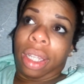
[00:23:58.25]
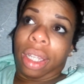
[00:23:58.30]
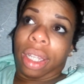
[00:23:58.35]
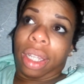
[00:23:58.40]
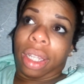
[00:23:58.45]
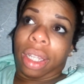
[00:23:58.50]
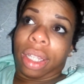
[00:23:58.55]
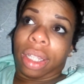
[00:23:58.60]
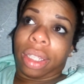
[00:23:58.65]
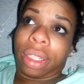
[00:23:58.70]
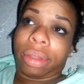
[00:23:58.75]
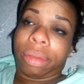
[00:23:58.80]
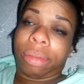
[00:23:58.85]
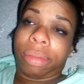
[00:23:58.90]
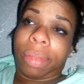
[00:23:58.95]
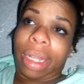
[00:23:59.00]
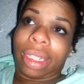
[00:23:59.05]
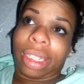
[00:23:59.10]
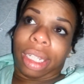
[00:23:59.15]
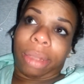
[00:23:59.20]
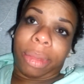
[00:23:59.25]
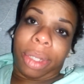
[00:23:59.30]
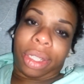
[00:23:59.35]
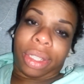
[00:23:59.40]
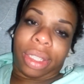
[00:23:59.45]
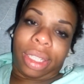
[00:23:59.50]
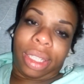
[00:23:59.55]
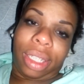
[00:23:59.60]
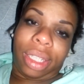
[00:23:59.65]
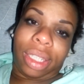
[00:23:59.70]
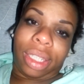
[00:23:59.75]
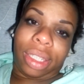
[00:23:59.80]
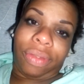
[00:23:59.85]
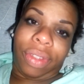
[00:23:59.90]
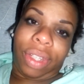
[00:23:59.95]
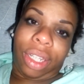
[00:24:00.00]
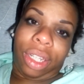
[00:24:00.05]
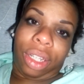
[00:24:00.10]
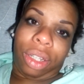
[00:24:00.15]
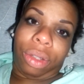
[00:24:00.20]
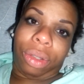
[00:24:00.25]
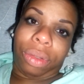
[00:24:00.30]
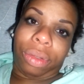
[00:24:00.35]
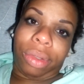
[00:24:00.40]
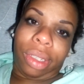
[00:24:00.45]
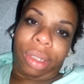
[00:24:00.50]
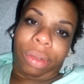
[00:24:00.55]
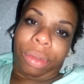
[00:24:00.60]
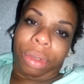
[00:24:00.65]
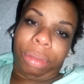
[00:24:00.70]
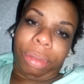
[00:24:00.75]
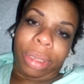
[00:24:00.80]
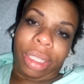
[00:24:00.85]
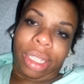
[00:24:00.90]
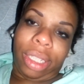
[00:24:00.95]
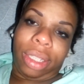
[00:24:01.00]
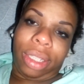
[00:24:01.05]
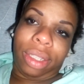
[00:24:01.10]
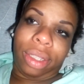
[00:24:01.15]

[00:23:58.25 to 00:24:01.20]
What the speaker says: By the time y'all see this video, it will be